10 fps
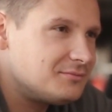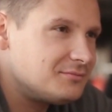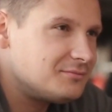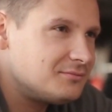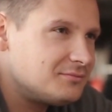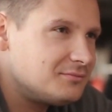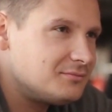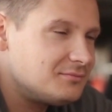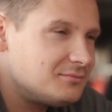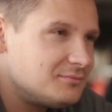By
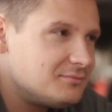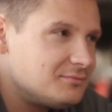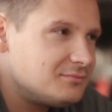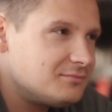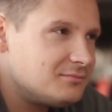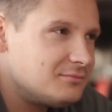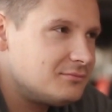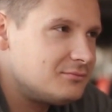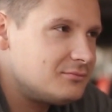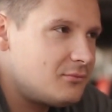doing this, the
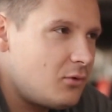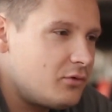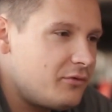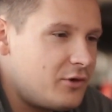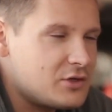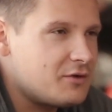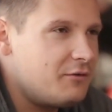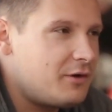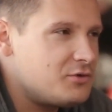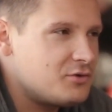Sigma isn't trying to
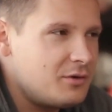change them